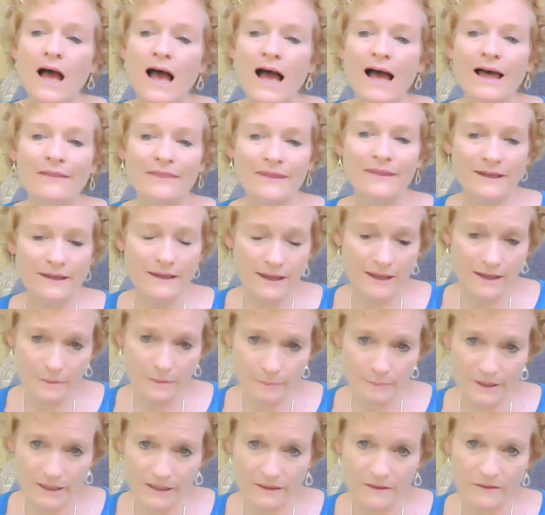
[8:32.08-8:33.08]
I think
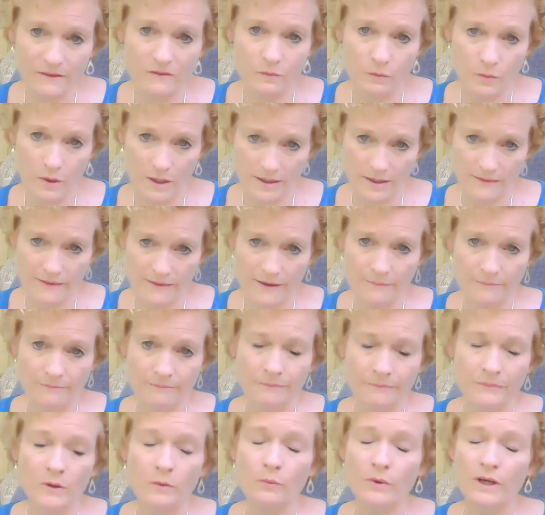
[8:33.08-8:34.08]
AP is one of them.
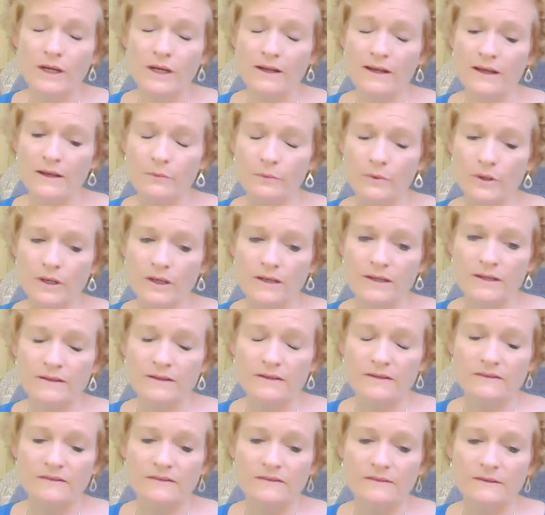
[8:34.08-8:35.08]
When I
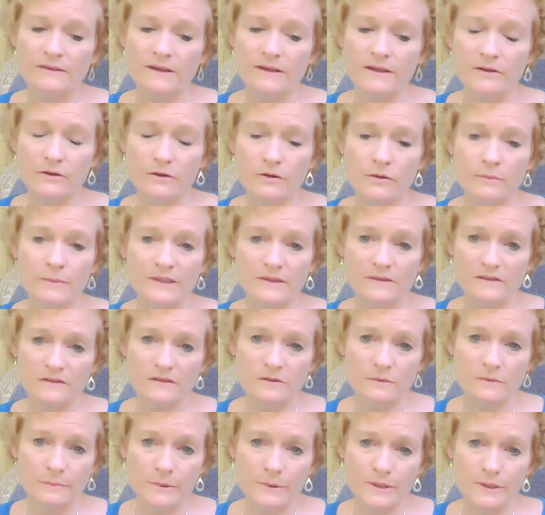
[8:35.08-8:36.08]
was an urban
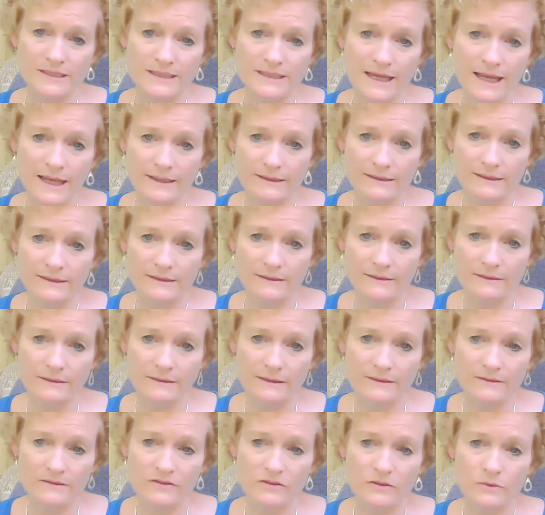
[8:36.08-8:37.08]
superintendent,
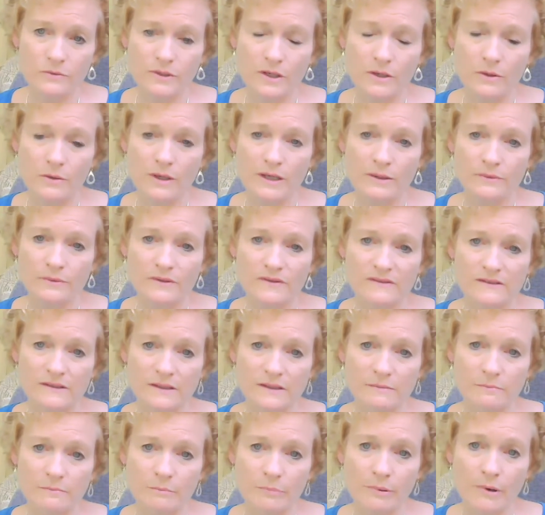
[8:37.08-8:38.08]
as you know, I was
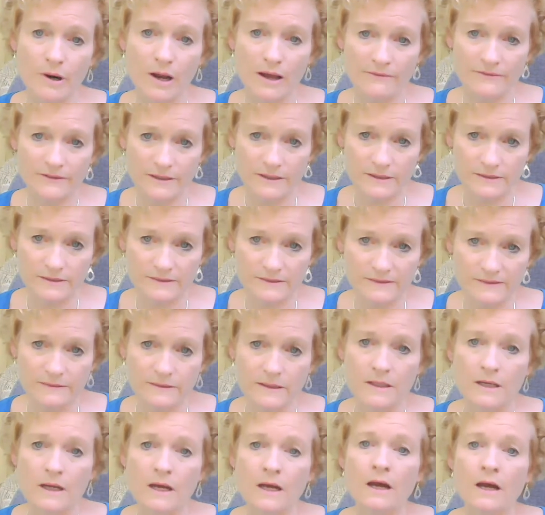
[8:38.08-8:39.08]
in Providence,
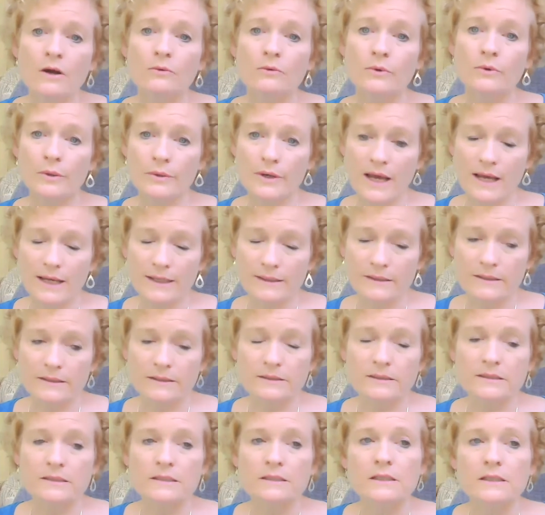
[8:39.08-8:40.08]
Rhode
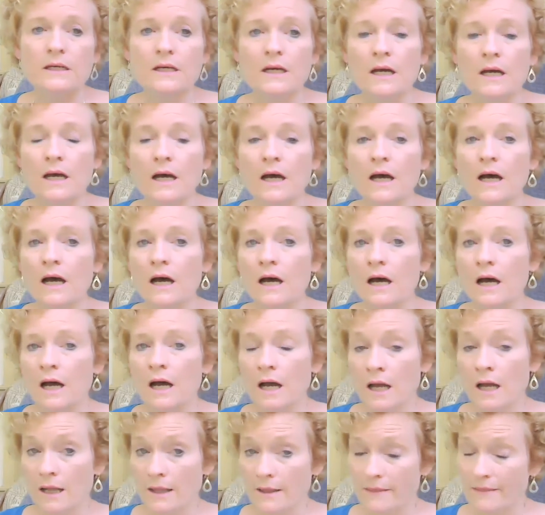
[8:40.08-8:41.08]
Island.
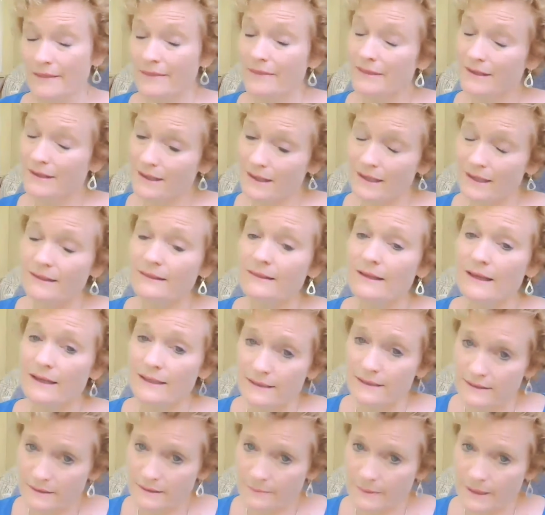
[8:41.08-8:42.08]
The thing I
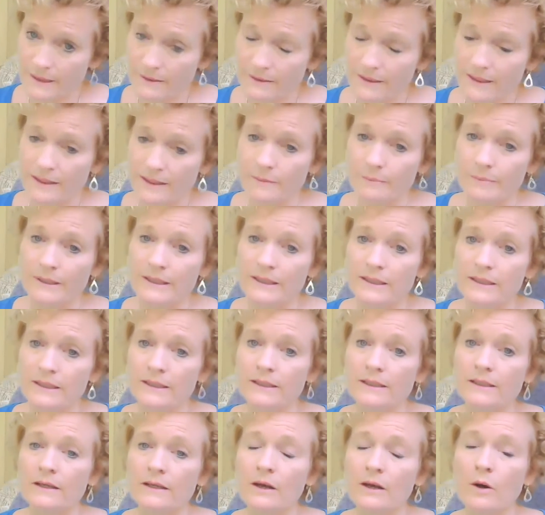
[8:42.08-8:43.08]
liked about
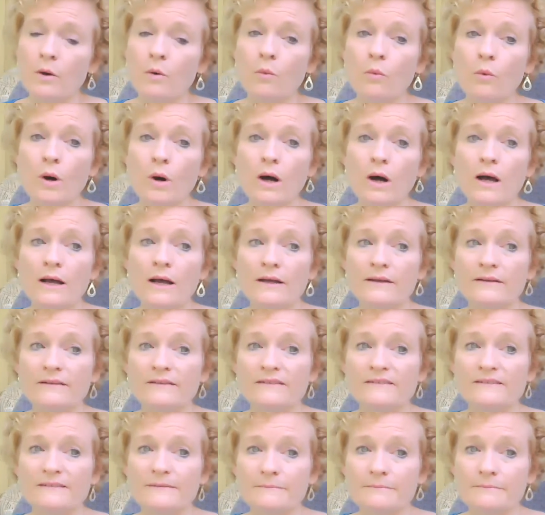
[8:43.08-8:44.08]
AP
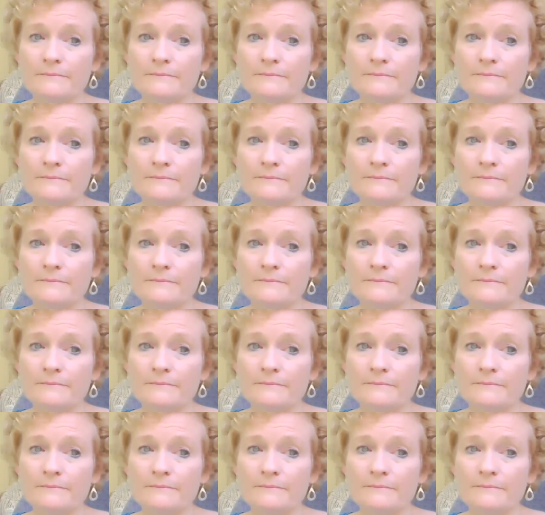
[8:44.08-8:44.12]
was